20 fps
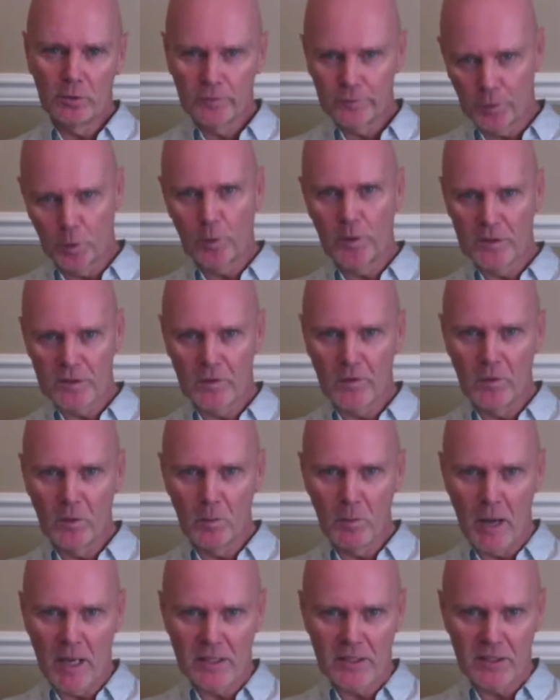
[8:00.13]
focus on the
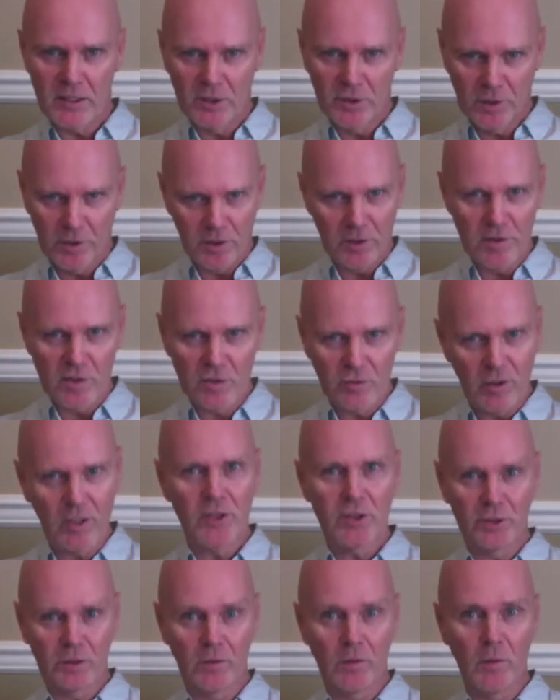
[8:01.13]
message, the
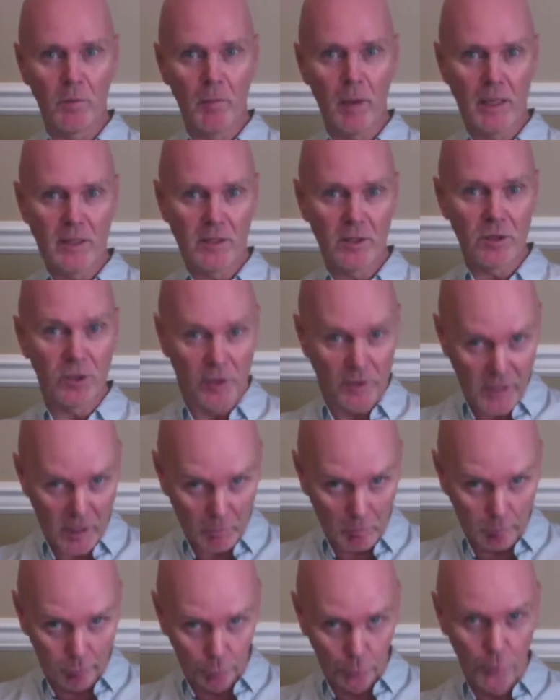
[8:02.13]
construction of the message, and then
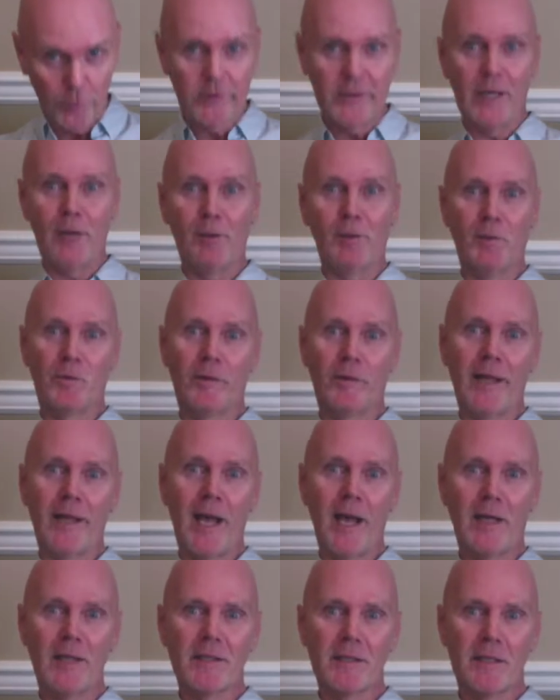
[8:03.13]
broaden out your
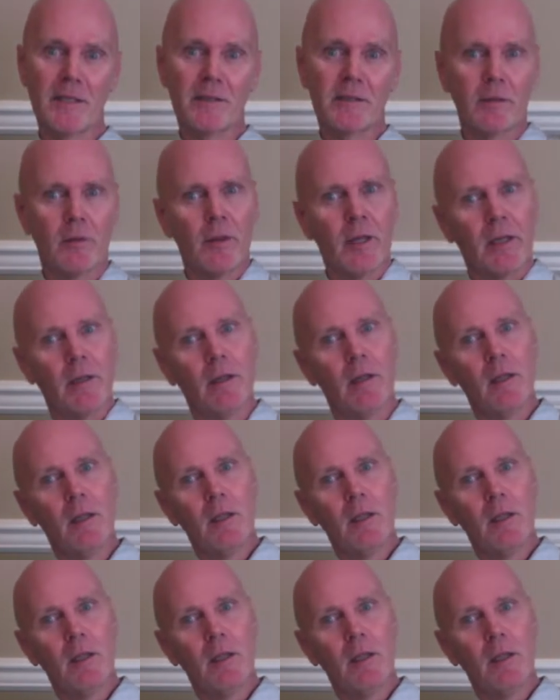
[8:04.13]
analysis to then